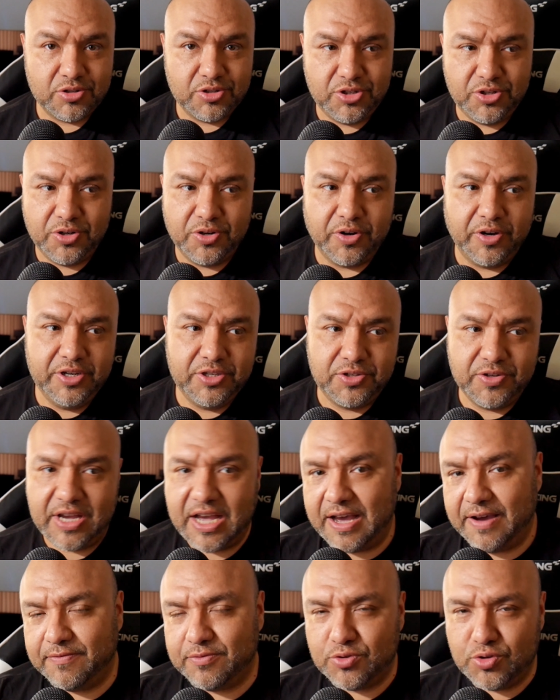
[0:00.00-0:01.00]
you're going to
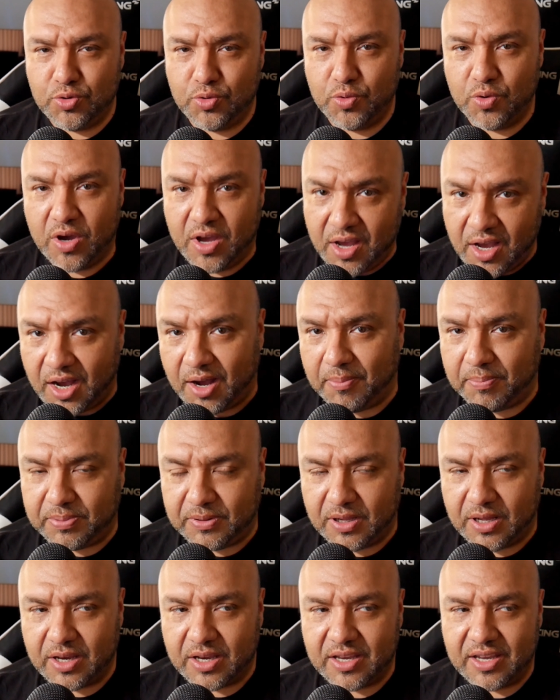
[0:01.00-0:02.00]
have to
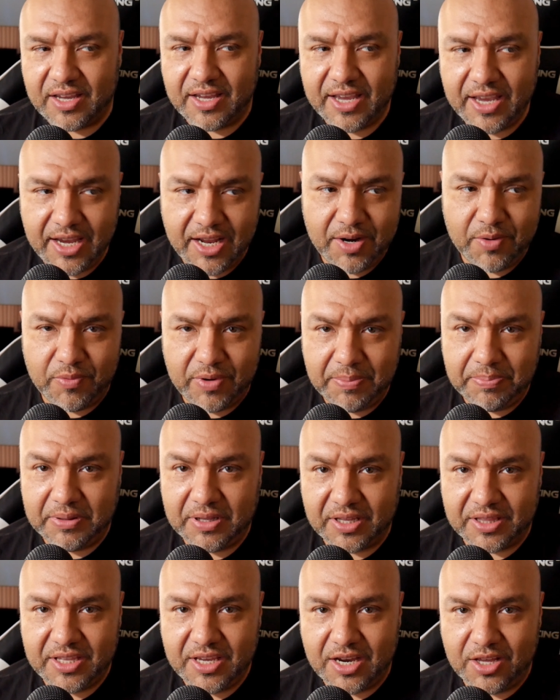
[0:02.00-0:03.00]
unplug and
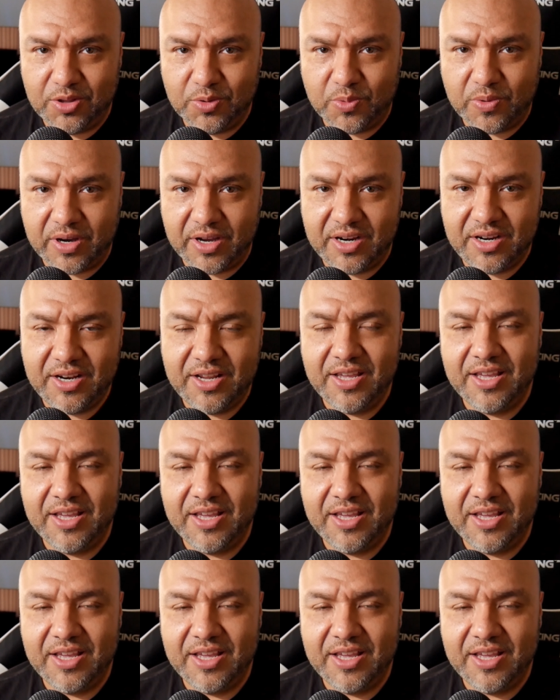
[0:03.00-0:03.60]
replug the other one.